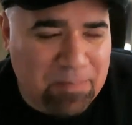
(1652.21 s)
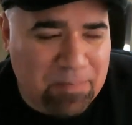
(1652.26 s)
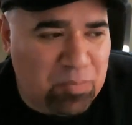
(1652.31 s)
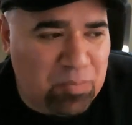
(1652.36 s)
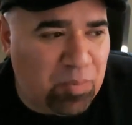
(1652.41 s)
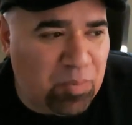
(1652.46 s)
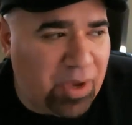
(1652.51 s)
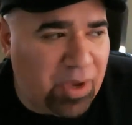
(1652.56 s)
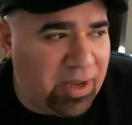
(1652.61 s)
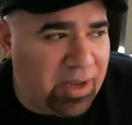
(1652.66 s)

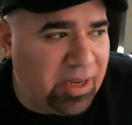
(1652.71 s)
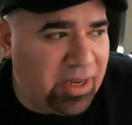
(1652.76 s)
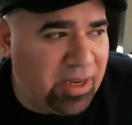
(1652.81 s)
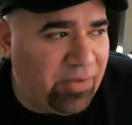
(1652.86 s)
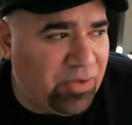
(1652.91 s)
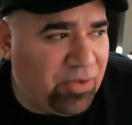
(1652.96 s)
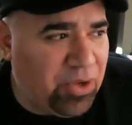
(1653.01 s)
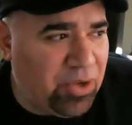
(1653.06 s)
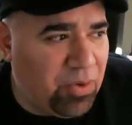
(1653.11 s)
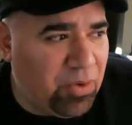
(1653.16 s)
But
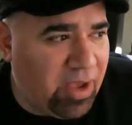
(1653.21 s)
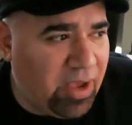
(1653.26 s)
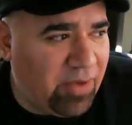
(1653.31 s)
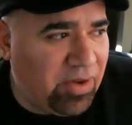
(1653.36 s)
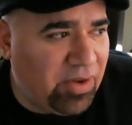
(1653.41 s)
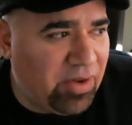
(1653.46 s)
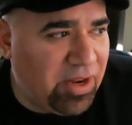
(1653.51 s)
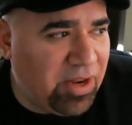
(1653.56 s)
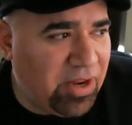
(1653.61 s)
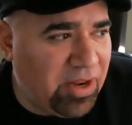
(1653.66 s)
if you have
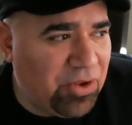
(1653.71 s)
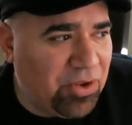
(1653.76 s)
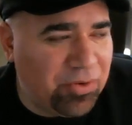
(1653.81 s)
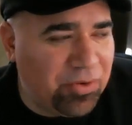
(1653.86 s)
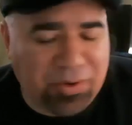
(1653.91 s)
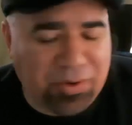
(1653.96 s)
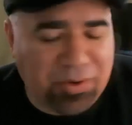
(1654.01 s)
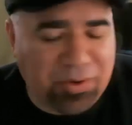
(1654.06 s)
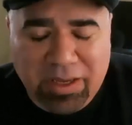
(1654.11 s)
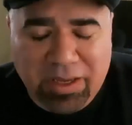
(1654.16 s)
it in you
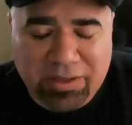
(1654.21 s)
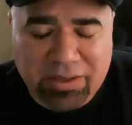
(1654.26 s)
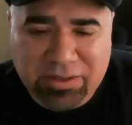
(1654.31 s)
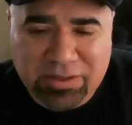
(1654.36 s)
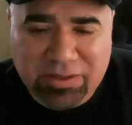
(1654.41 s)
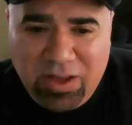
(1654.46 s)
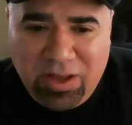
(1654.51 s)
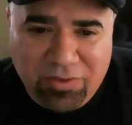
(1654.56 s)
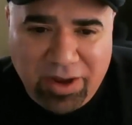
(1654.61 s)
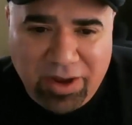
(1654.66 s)
to be a
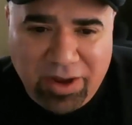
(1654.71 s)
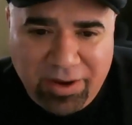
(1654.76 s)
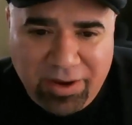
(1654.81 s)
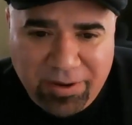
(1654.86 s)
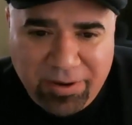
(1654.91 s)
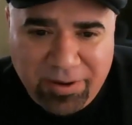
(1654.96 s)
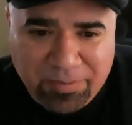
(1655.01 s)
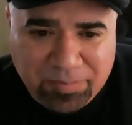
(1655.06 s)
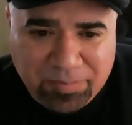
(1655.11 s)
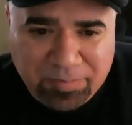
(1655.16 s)

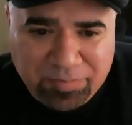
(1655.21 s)
songwriter,